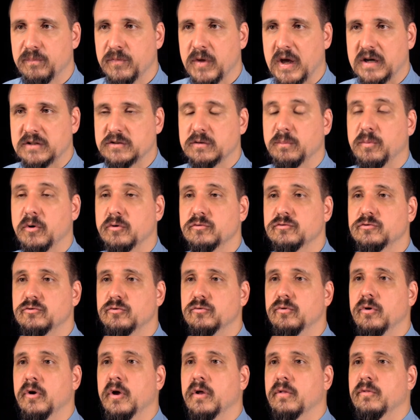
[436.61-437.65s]
As opposed
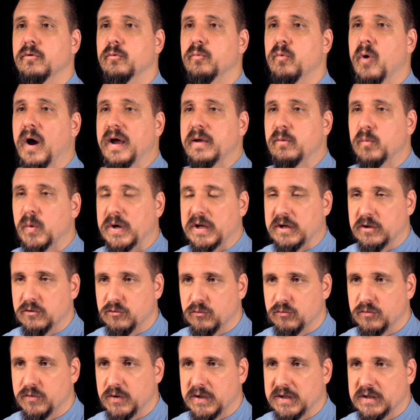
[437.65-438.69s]
to the right way to
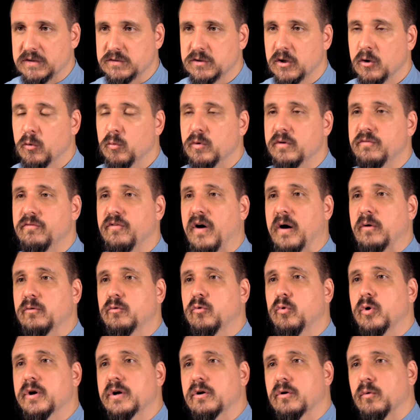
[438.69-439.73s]
do things, we found
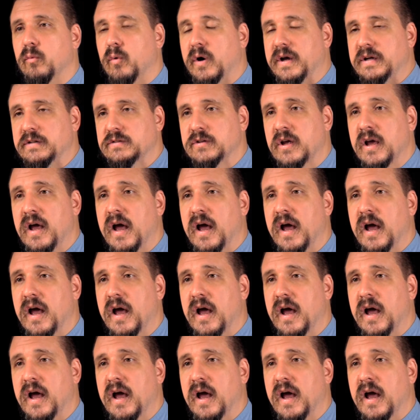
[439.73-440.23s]
quicker ways.